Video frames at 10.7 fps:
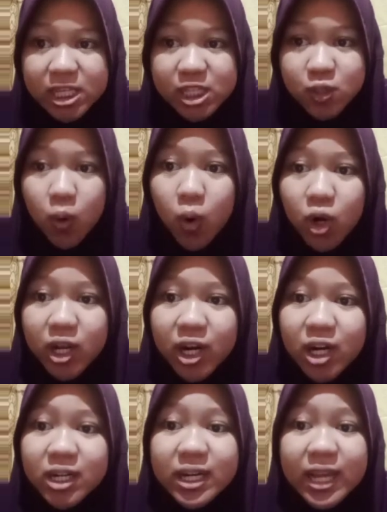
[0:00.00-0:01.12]
his or
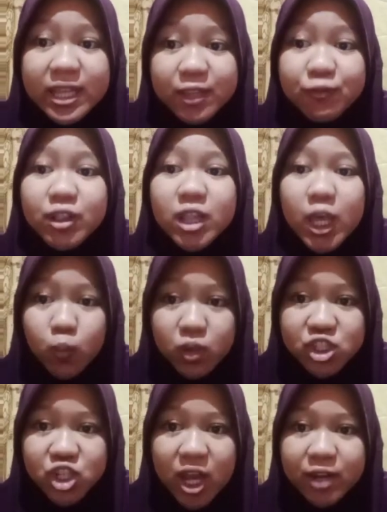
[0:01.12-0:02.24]
her native
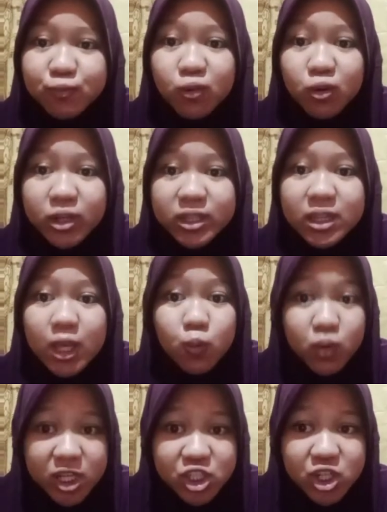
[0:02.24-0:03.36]
language and foreign
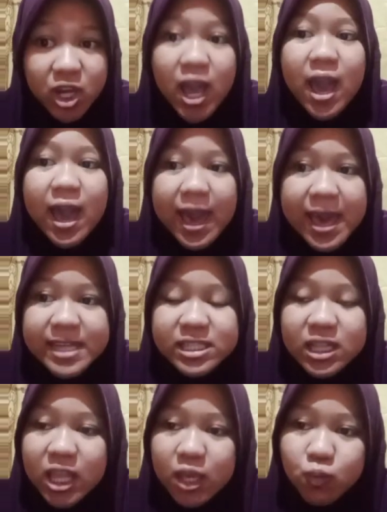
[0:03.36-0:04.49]
language as
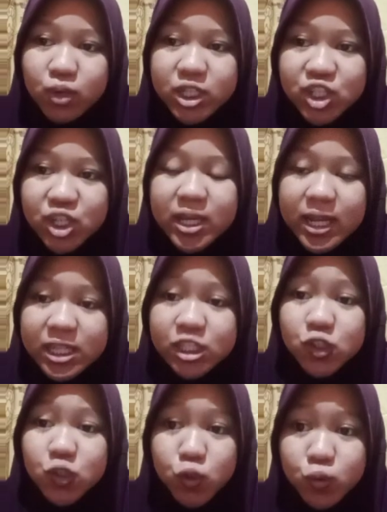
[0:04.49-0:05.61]
a language that
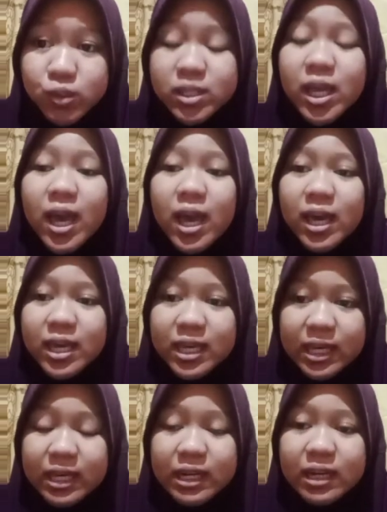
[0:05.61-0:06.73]
is used
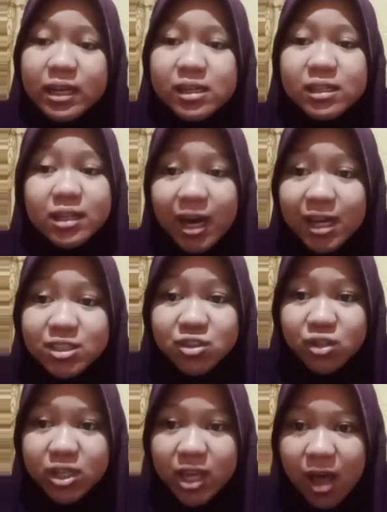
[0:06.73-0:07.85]
in a
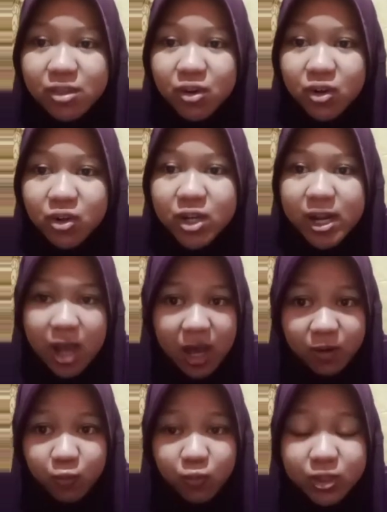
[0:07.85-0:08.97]
country other than,
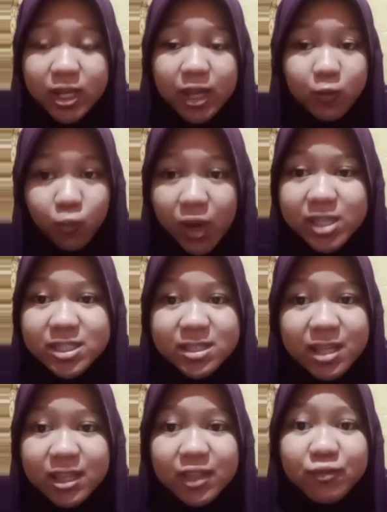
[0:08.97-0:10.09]
uh, than one's
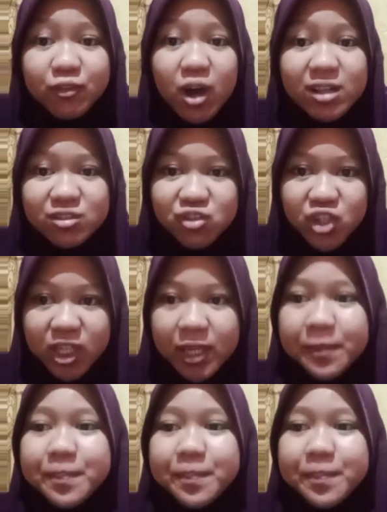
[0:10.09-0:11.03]
native country.